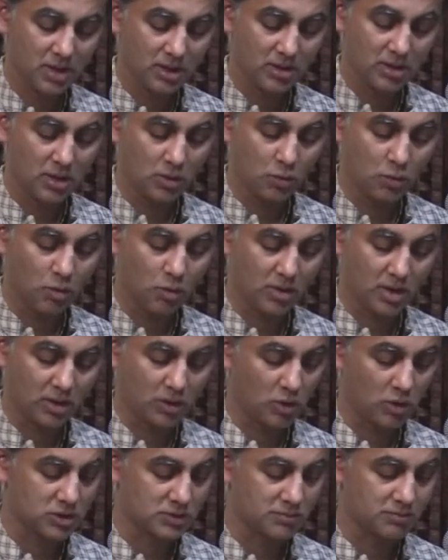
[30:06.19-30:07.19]
they roamed
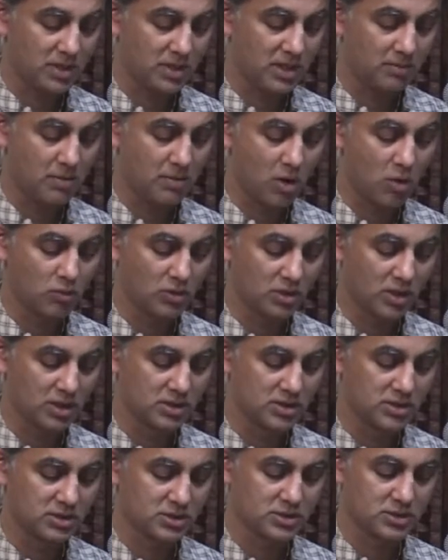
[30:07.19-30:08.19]
across many
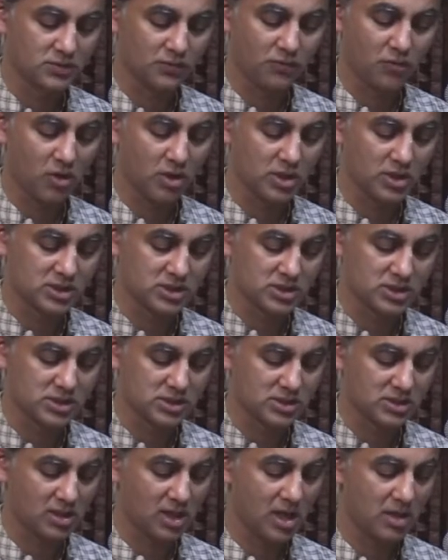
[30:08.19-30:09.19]
mountains,
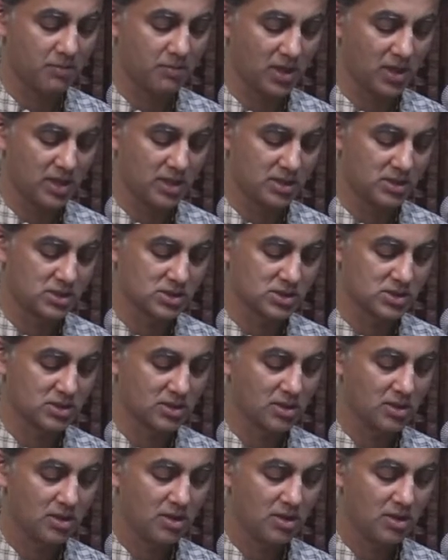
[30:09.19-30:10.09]
forests, and plains.